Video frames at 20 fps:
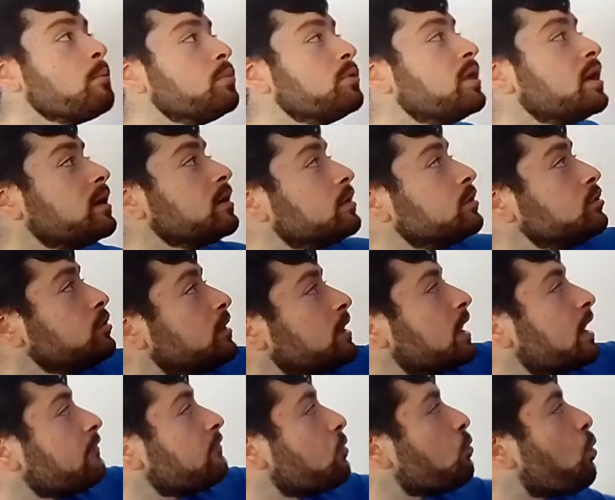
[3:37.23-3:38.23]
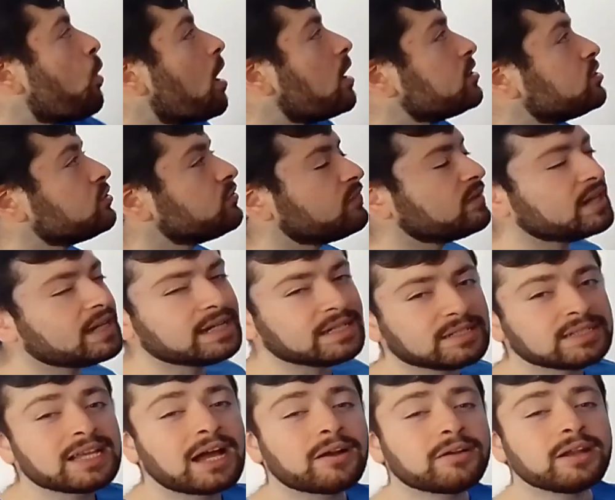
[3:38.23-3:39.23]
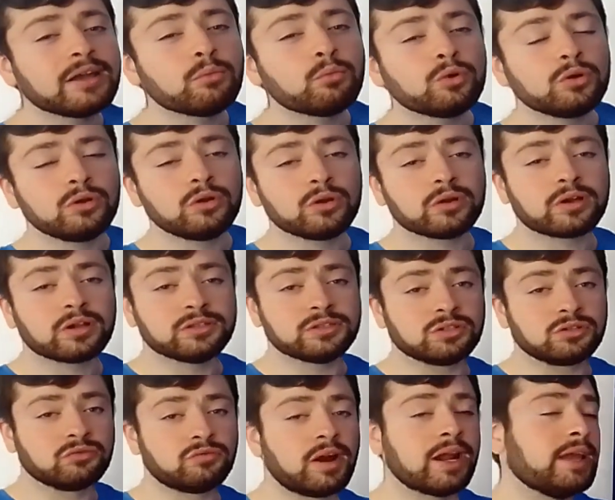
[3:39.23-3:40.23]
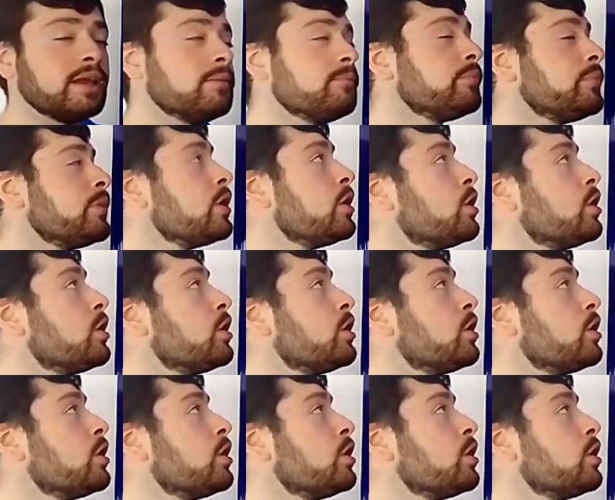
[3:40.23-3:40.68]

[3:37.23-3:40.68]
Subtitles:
but then I knew I'd have a wire sort of leaning down and it wouldn't look as great.